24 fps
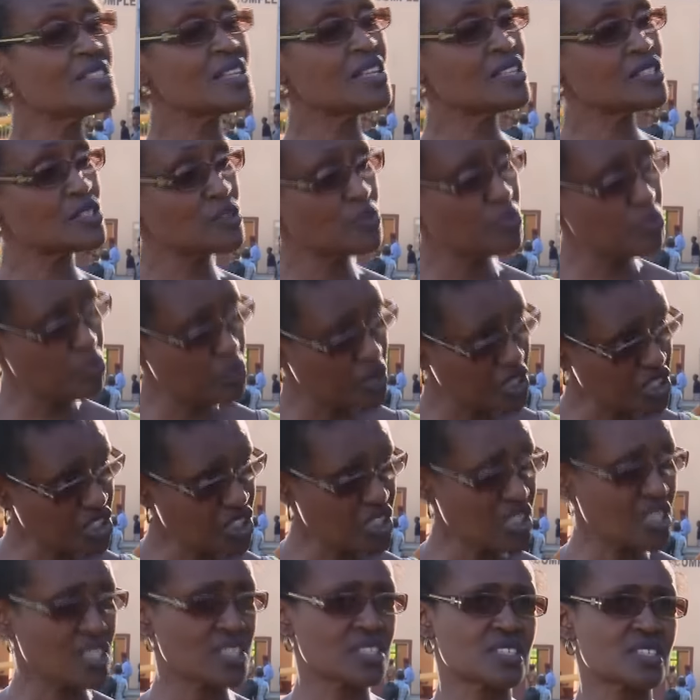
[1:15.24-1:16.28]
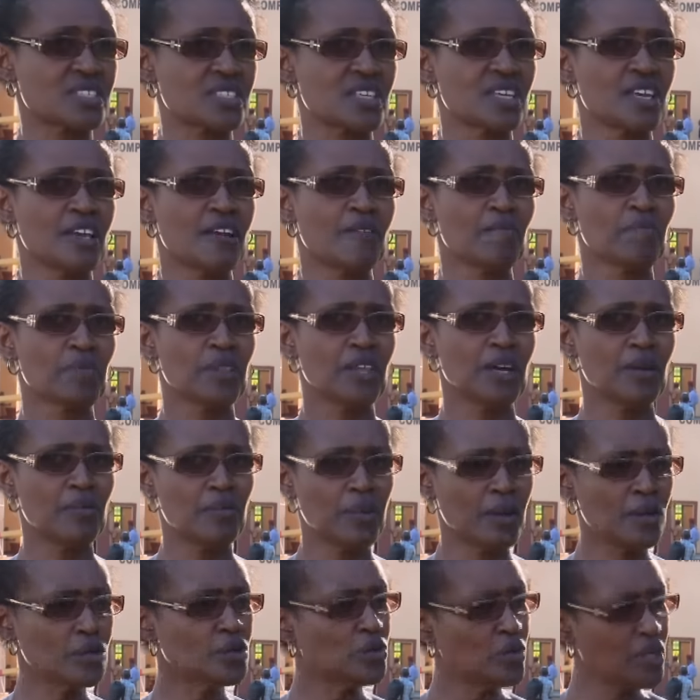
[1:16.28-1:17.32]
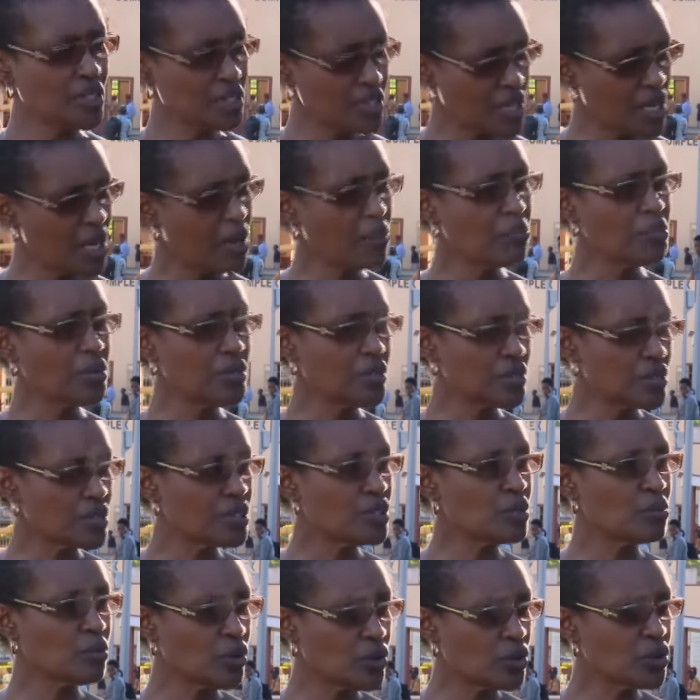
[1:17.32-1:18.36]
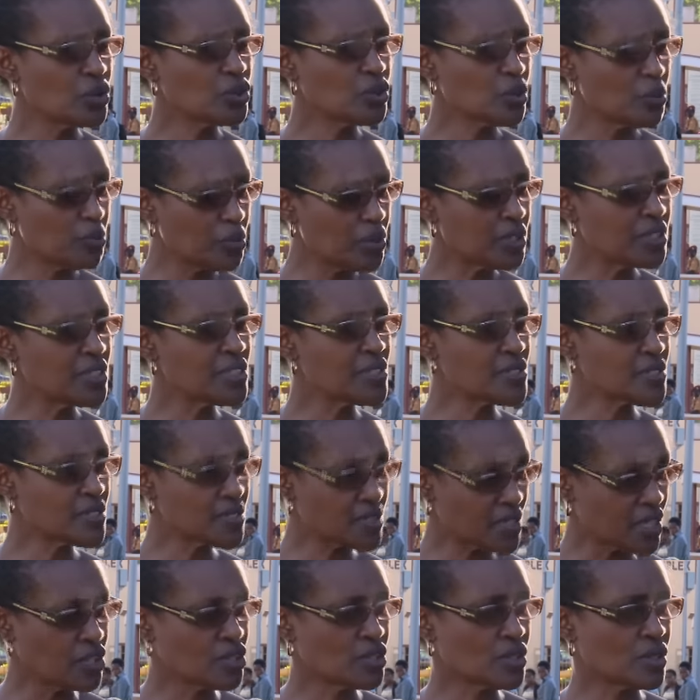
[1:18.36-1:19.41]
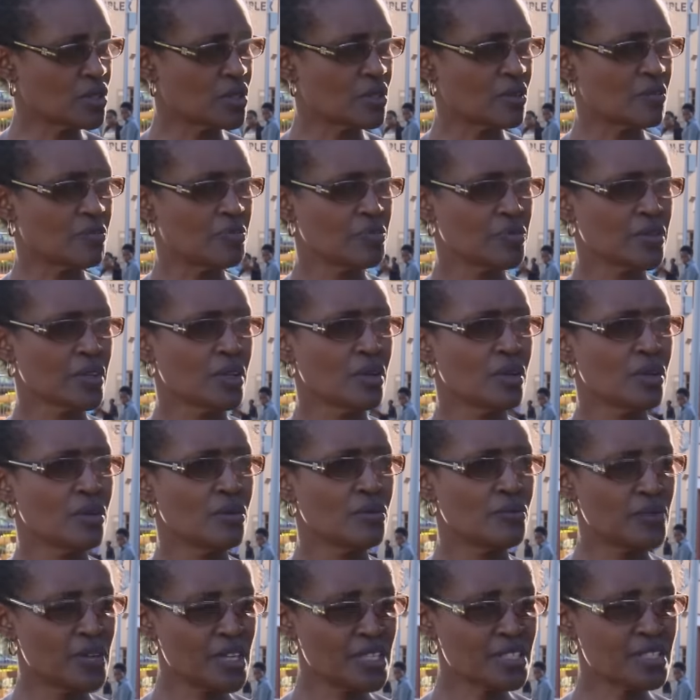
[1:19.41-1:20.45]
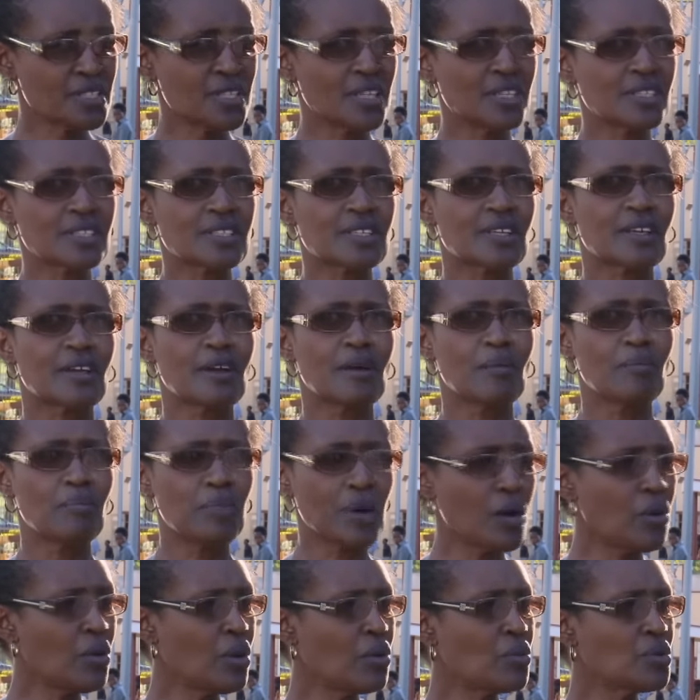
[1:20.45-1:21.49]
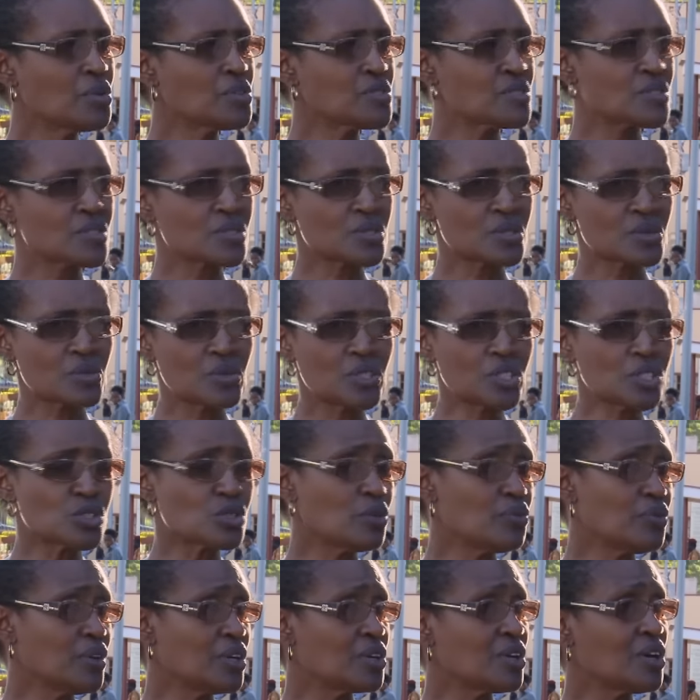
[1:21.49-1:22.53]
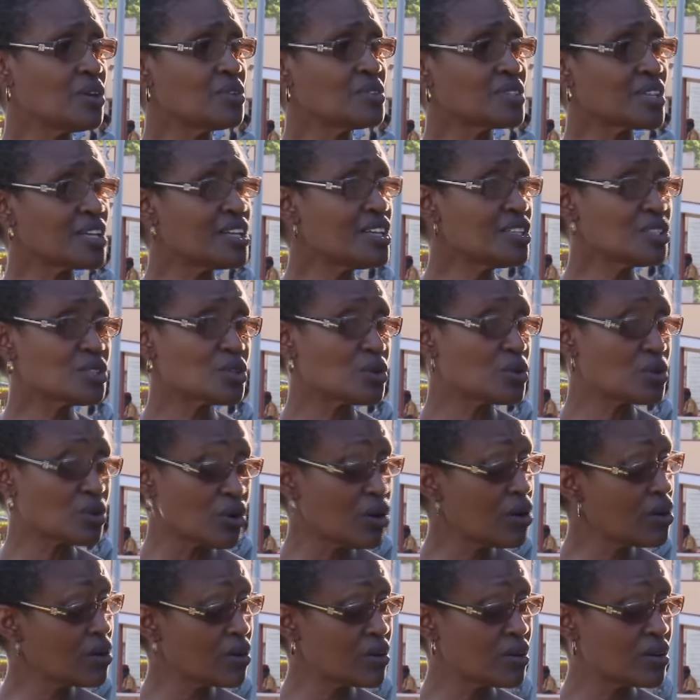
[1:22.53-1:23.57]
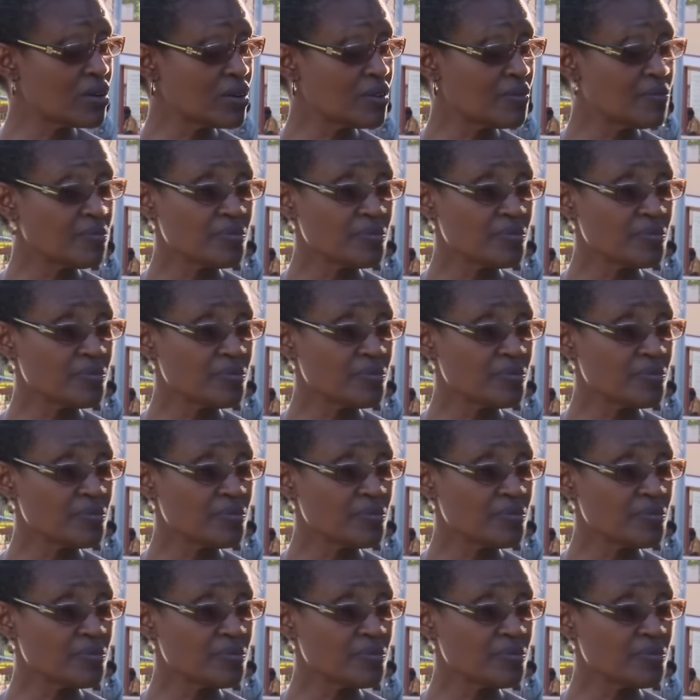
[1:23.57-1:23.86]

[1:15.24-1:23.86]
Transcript: suspicious about what happened in Moroto police station. First, that power was switched off around eight o'clock,